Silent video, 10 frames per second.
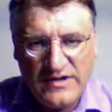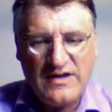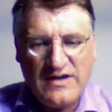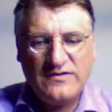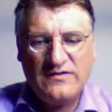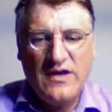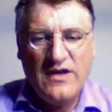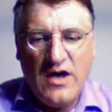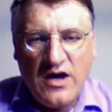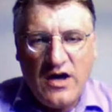Okay.
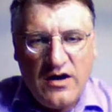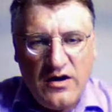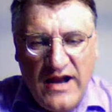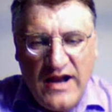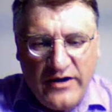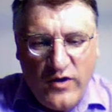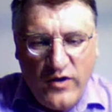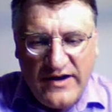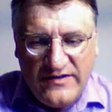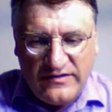
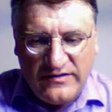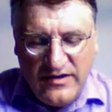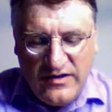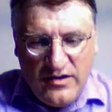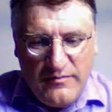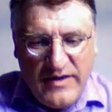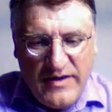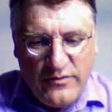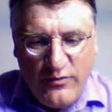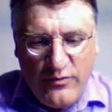Likewise,
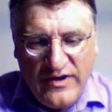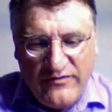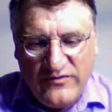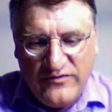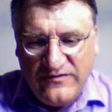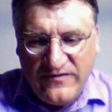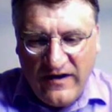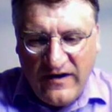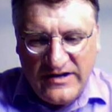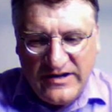by the way, we could have
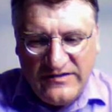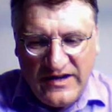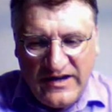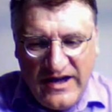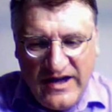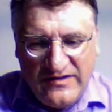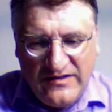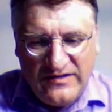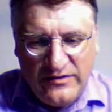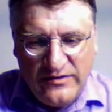defined instead
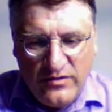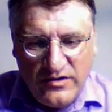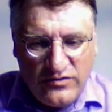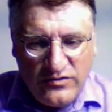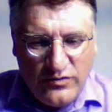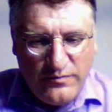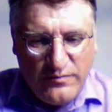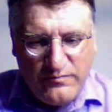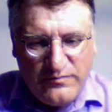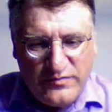S is equal to